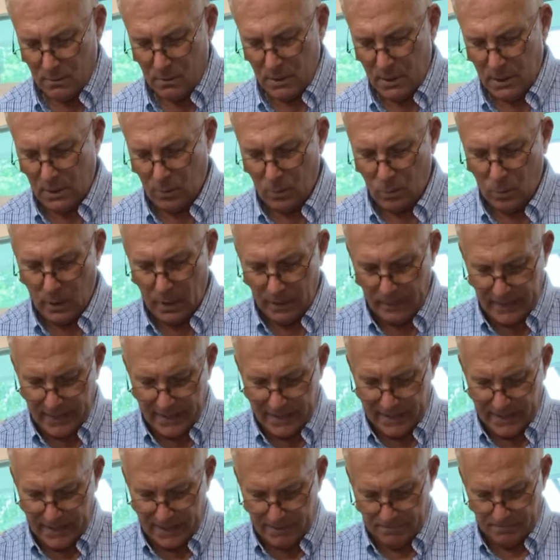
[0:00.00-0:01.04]
and where they
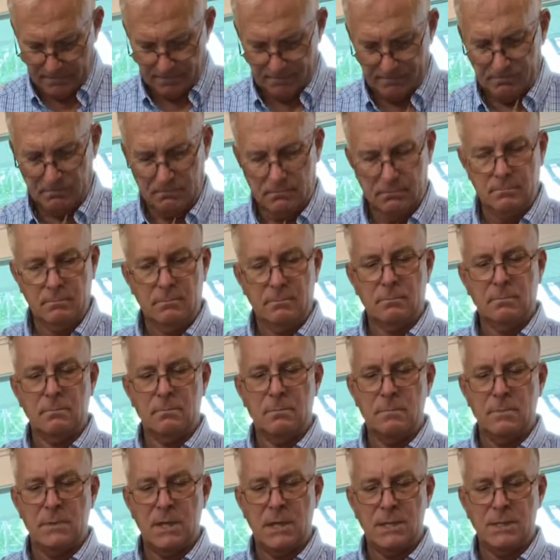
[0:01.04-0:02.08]

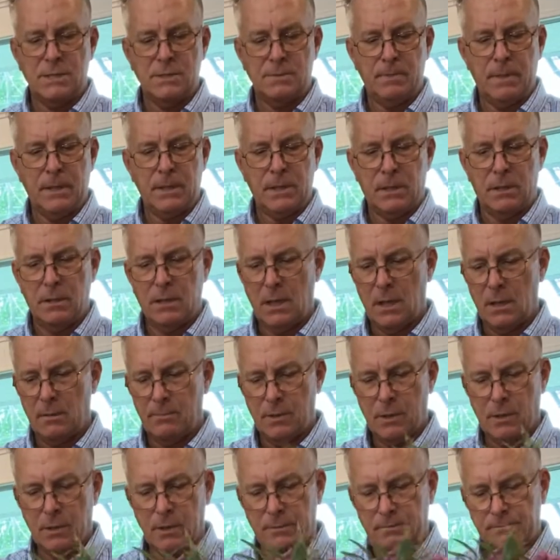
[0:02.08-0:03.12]
need to be. Yeah, I'm
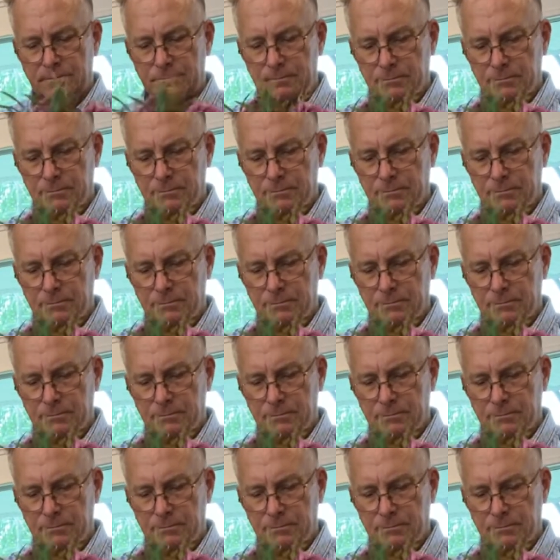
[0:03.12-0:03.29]
good.